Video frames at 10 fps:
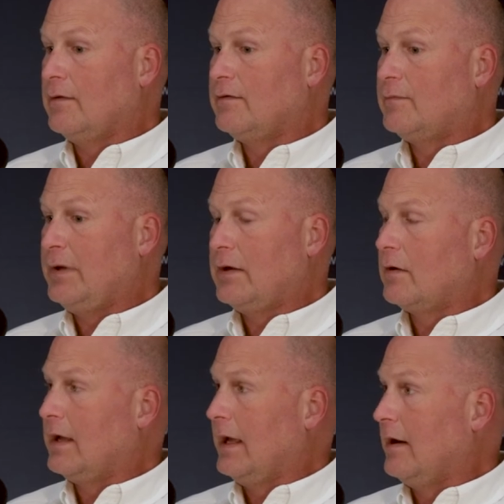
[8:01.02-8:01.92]

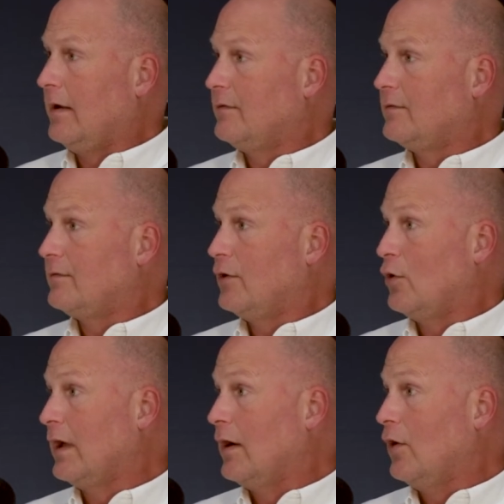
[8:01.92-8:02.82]
speaker candidates
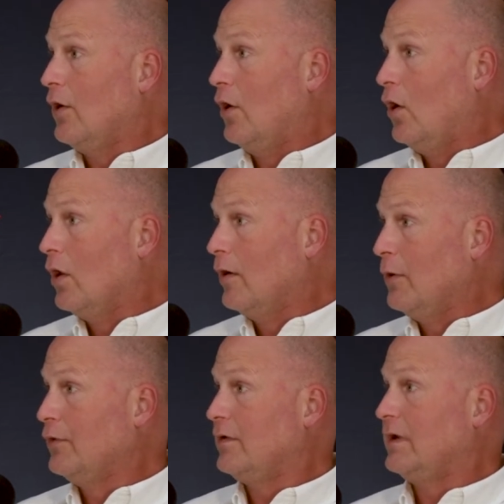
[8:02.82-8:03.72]
go get all or
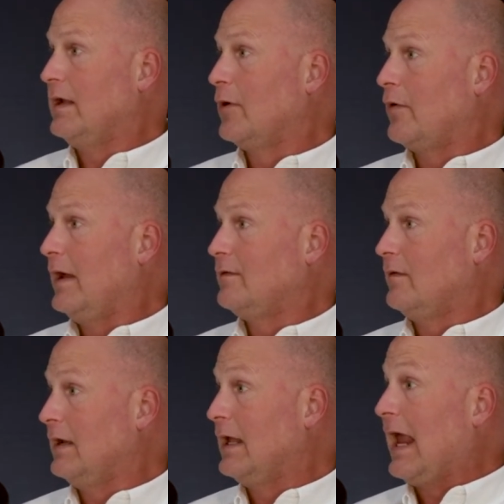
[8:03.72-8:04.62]
most of the Democrats
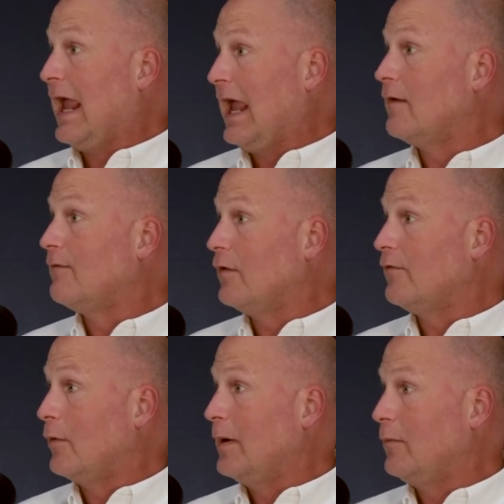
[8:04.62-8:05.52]
and then get a handful
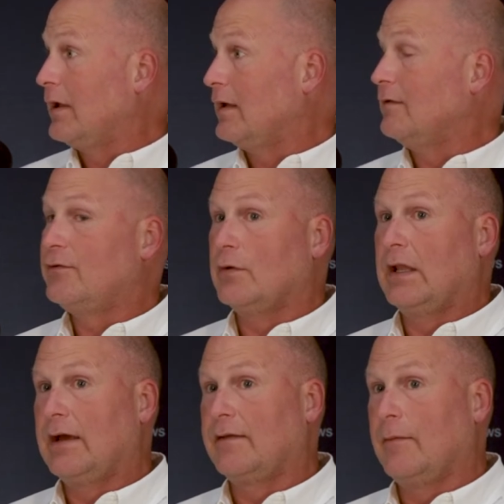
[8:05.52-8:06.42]
of Republicans to
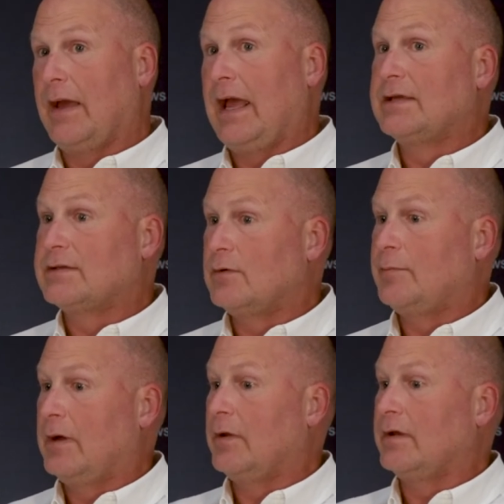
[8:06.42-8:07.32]
elect them as a
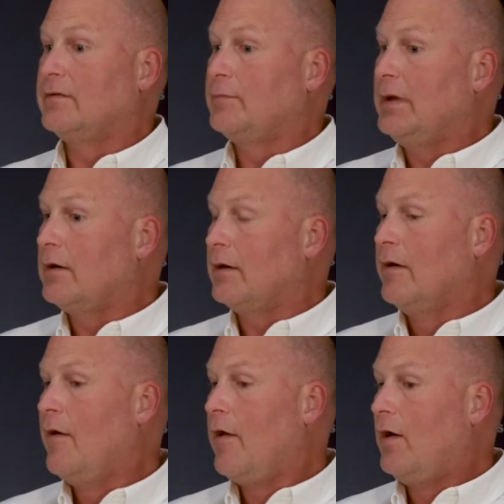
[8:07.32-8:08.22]
Republican
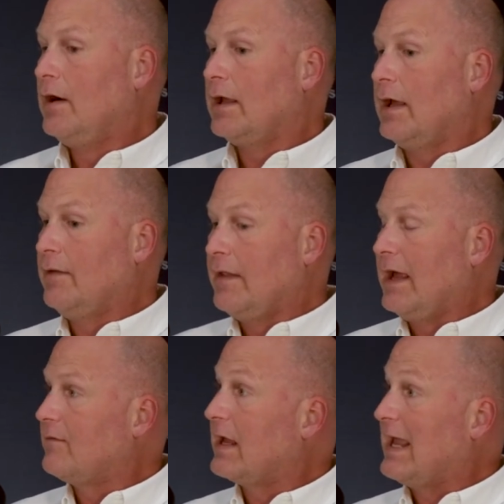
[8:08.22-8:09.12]
speaker. And then they
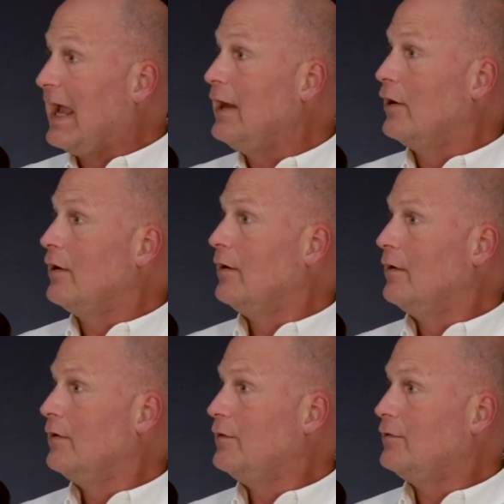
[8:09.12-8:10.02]
have to cater
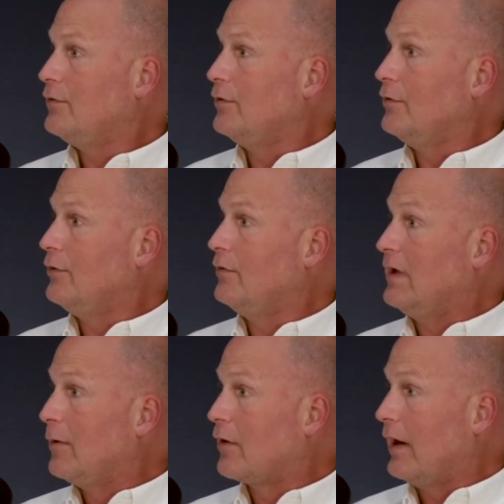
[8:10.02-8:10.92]
to
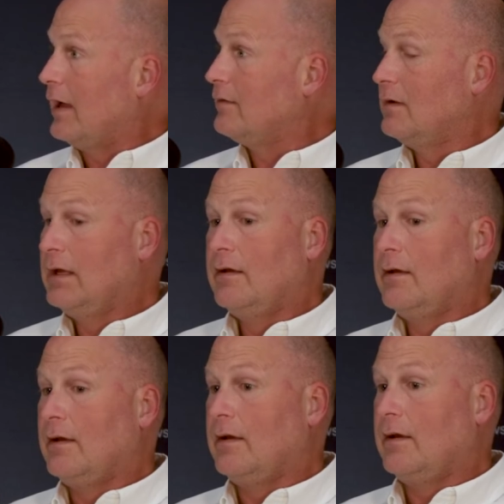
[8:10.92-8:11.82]
Democrats.
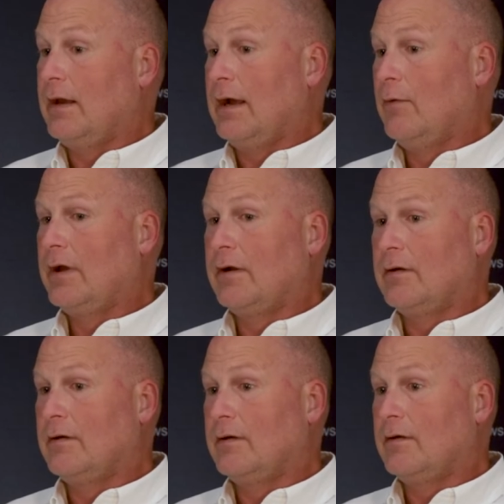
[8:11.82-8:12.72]
And I want
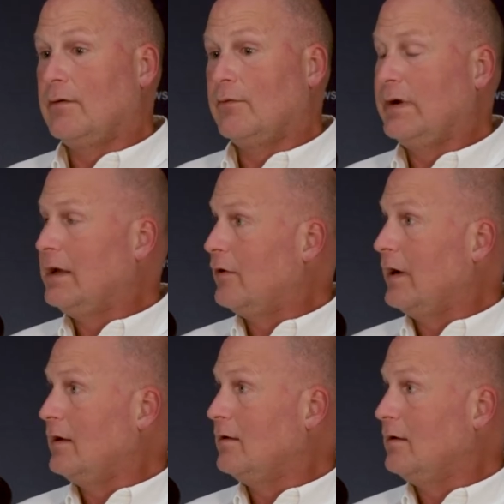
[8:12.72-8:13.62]
to
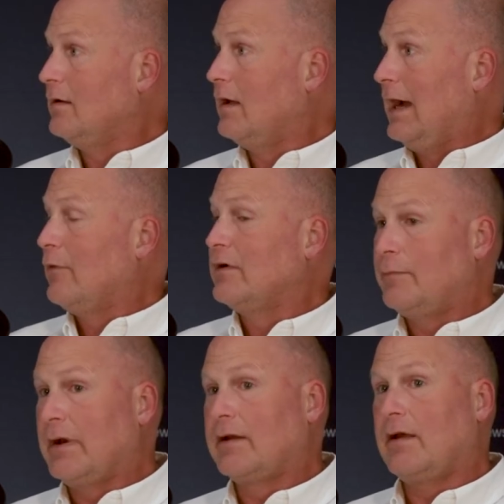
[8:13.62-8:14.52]
reiterate that I
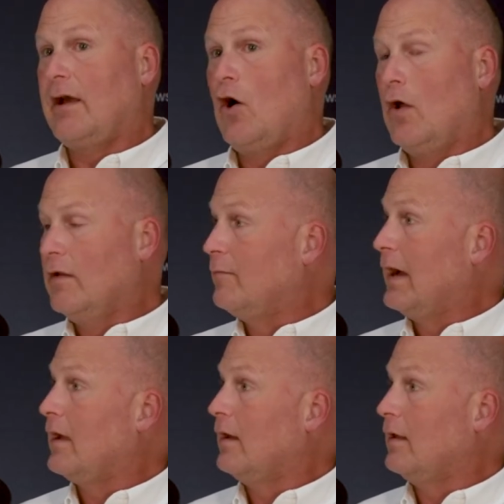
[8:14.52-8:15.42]
respect all of
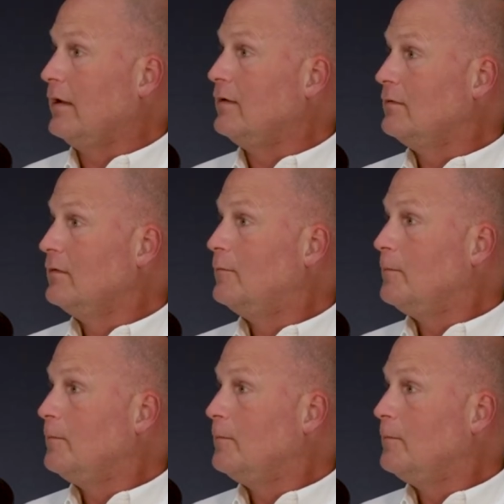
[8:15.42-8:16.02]
my colleagues.